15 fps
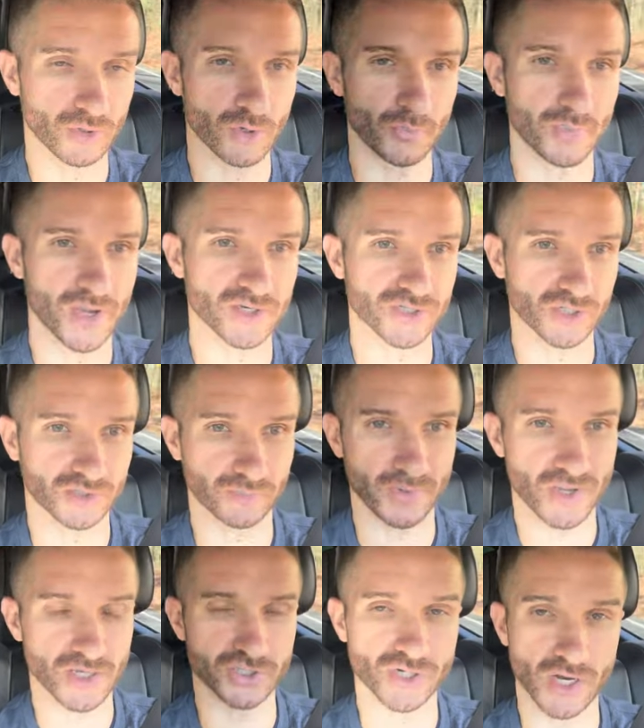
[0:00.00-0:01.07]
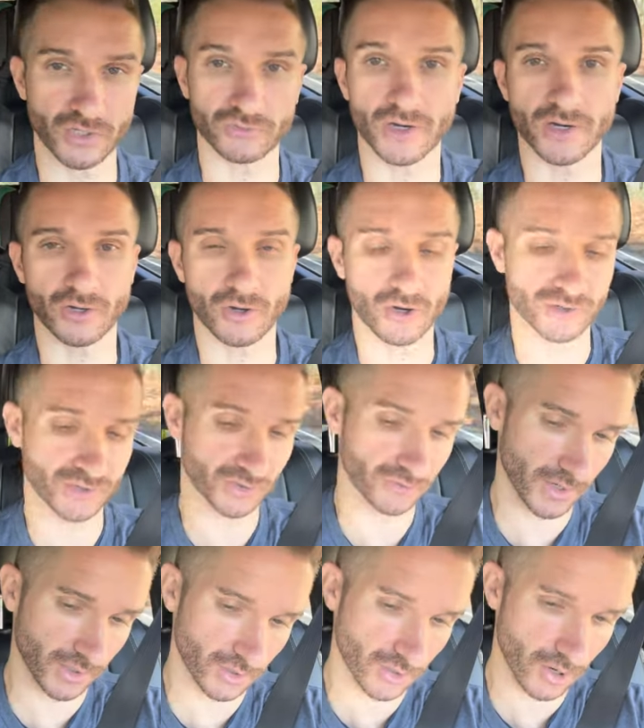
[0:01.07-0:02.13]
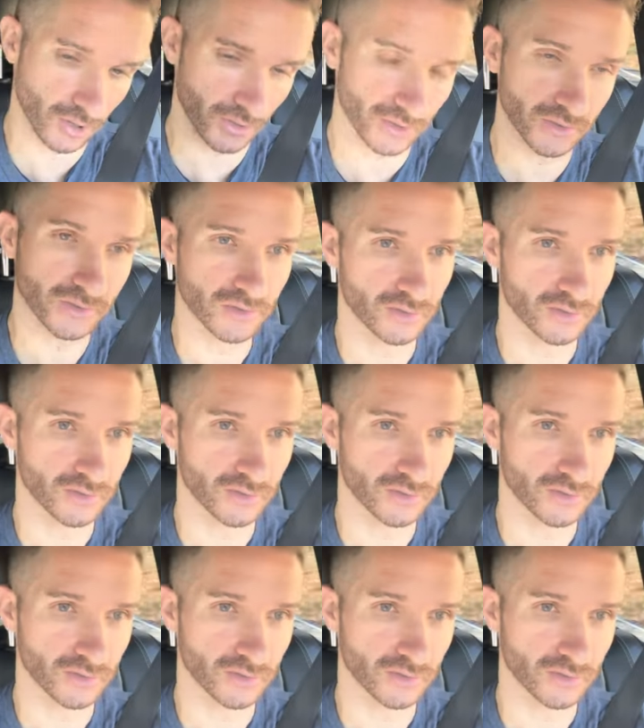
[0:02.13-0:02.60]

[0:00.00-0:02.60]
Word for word: all paycheck to paycheck, credit card to credit card.